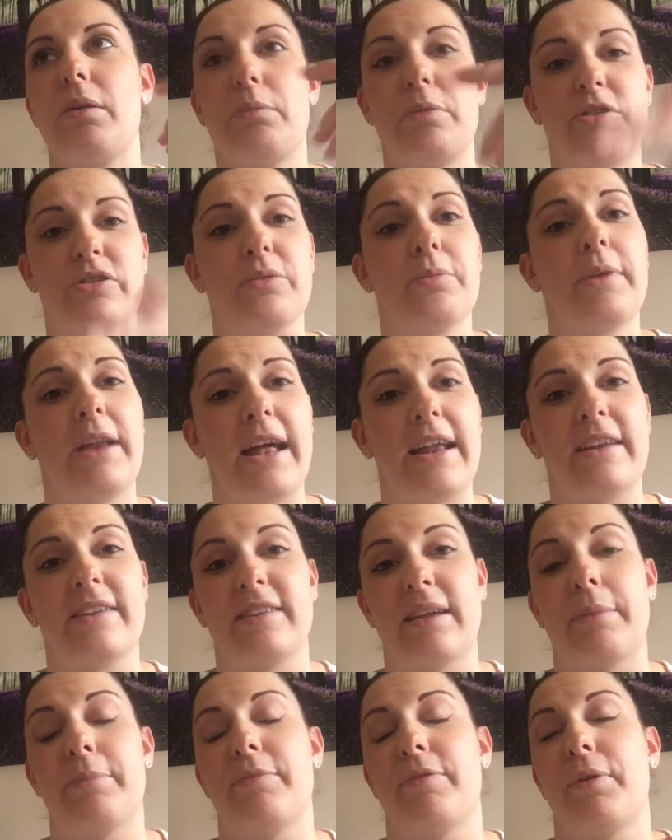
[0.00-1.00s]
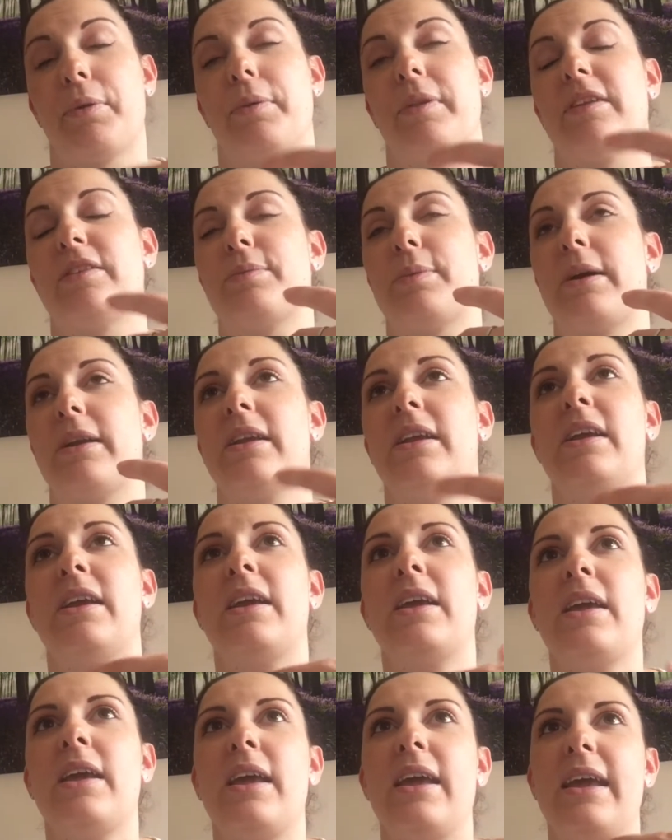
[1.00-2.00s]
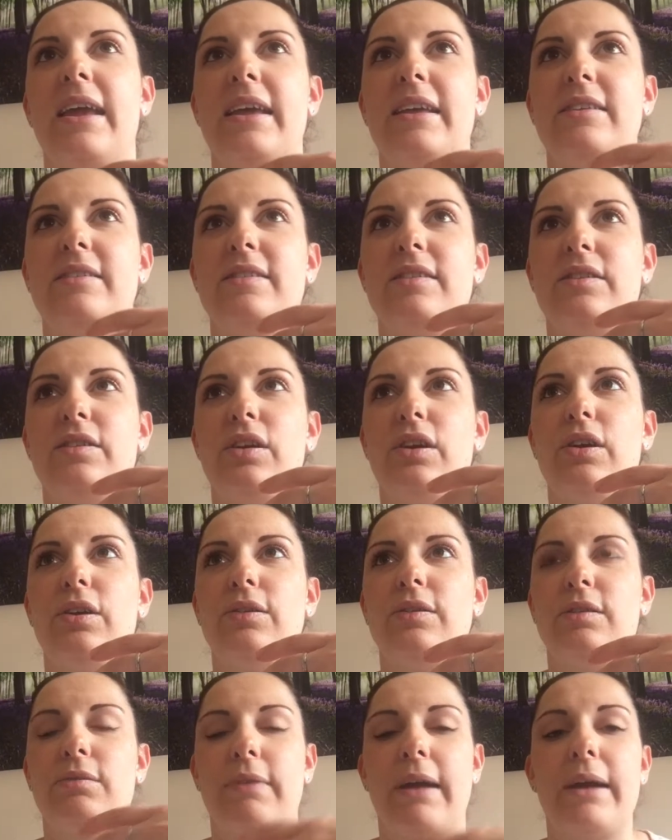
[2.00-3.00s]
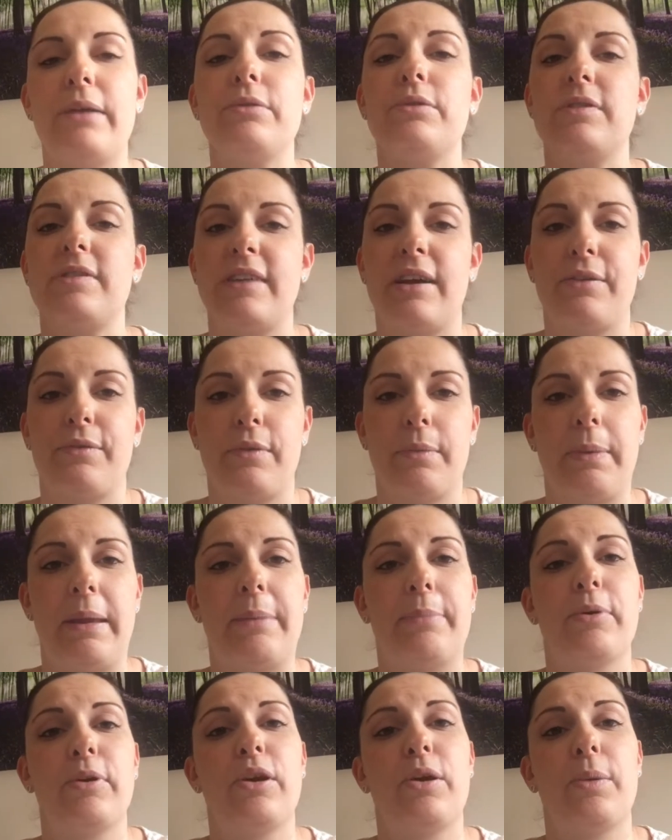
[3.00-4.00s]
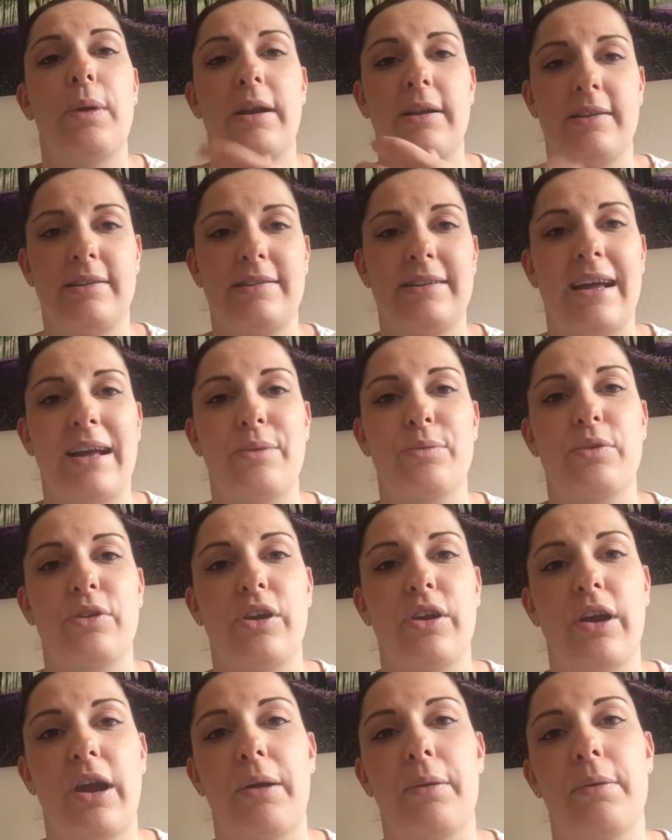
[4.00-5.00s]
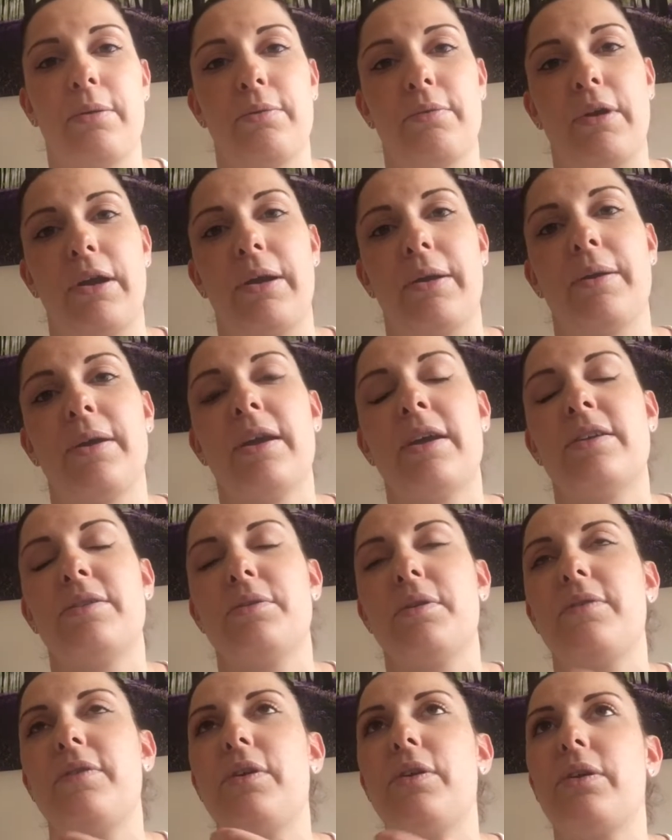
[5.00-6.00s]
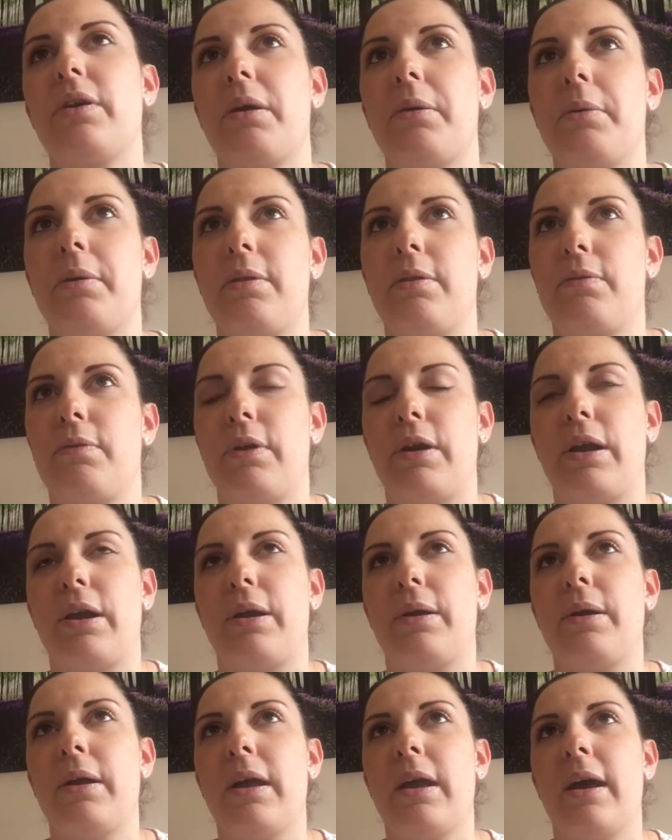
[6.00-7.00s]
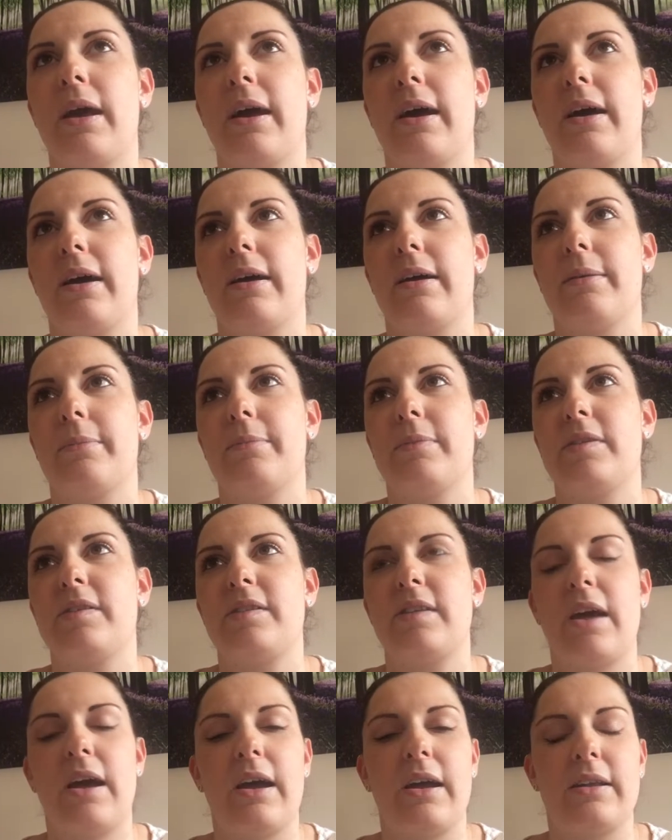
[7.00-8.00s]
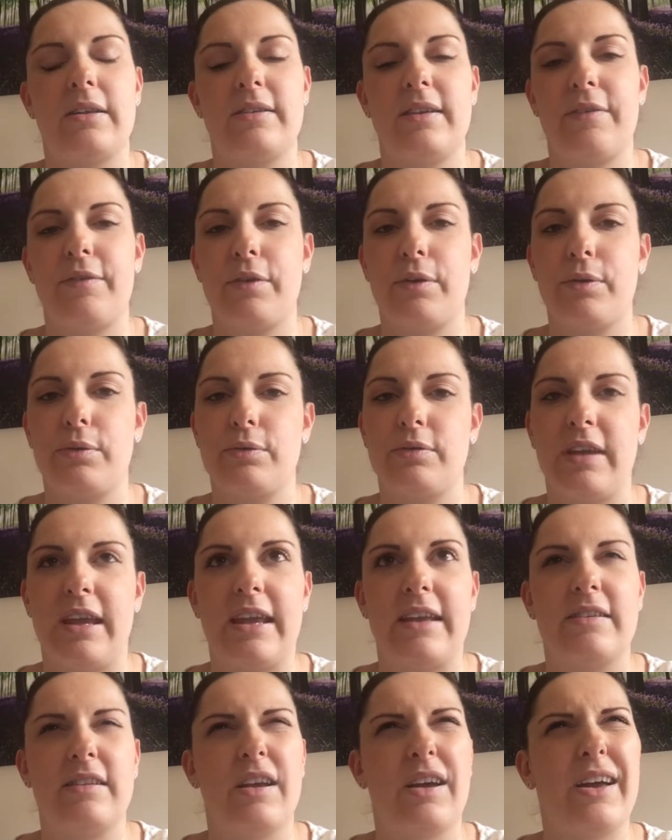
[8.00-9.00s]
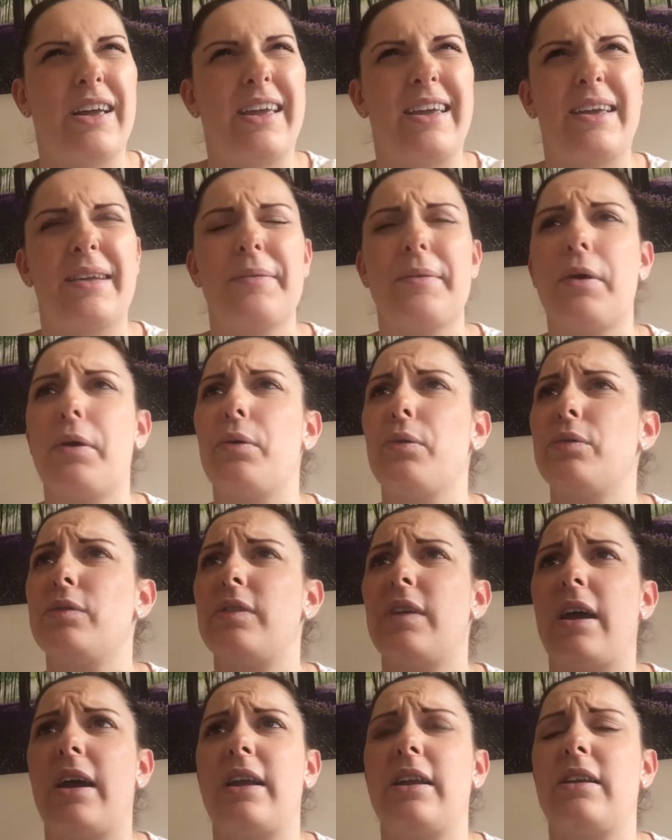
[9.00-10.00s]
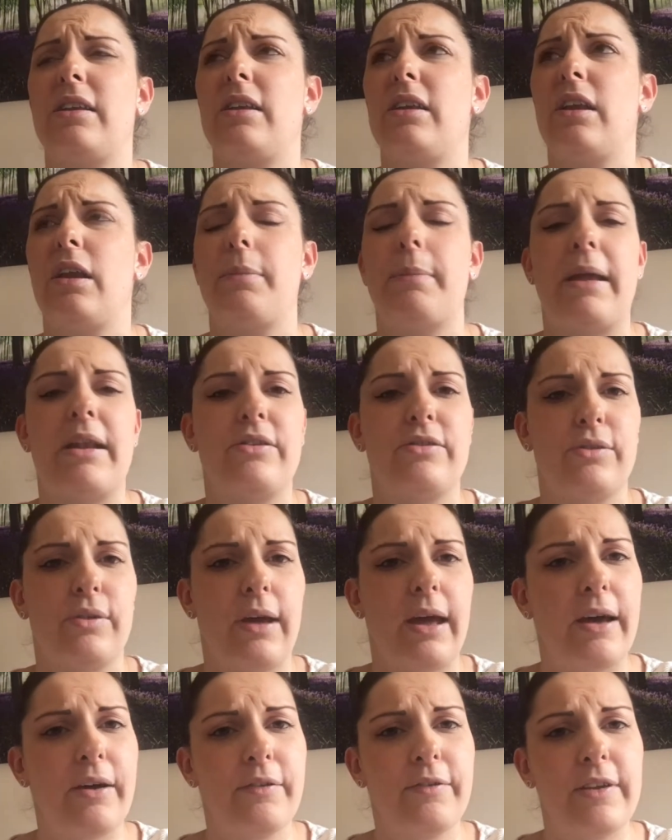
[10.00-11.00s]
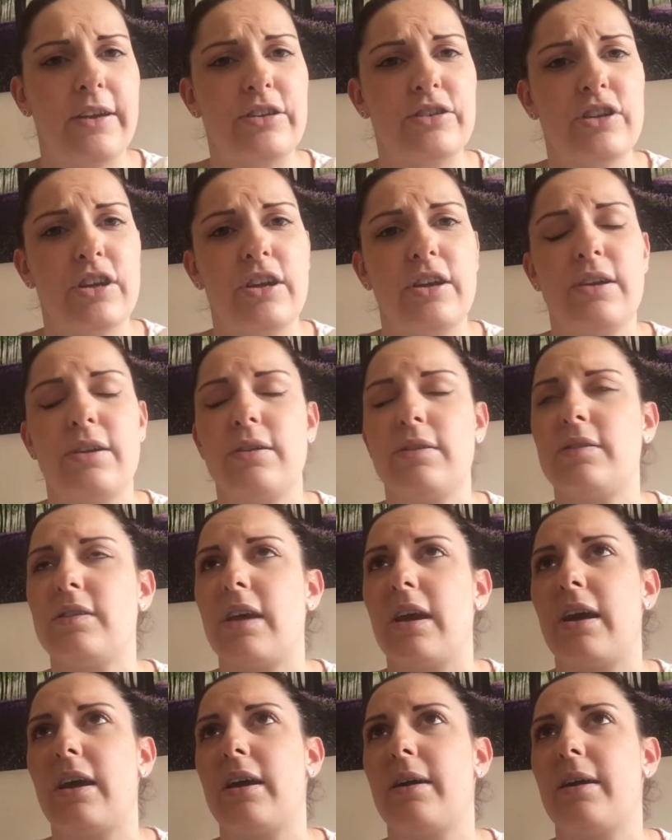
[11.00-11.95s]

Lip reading: which I'm glad has come through on this one, is to surround yourself with people who understand what you're going through. So if you're going through certain difficulties, or certain mental health issues,